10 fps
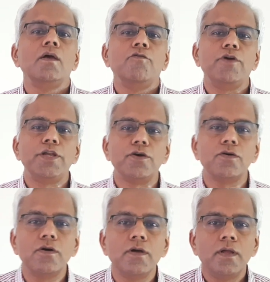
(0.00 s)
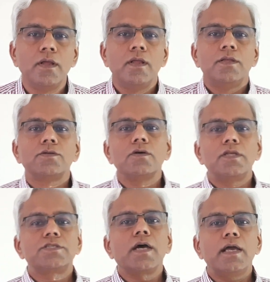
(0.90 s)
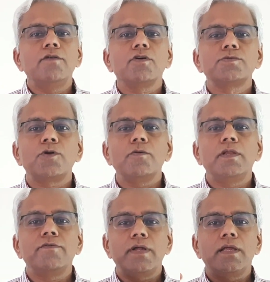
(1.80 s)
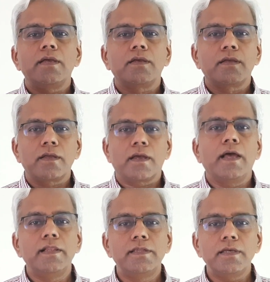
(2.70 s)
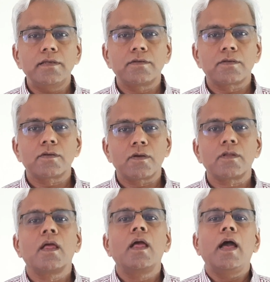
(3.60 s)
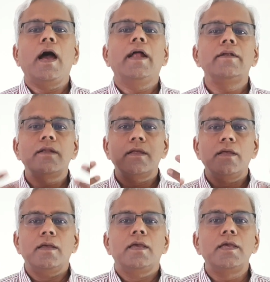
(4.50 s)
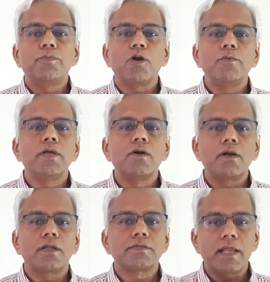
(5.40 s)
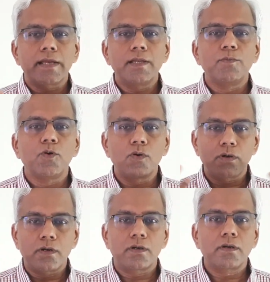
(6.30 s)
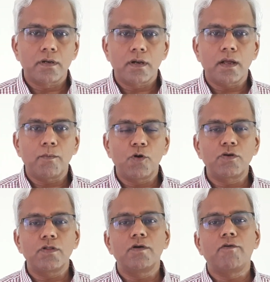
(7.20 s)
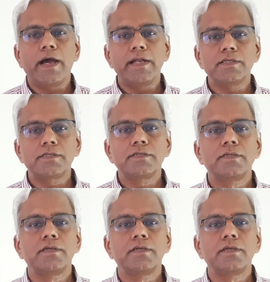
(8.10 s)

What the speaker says: video. So the child was probably very healthy, and he probably got a slightly more amount of the virus,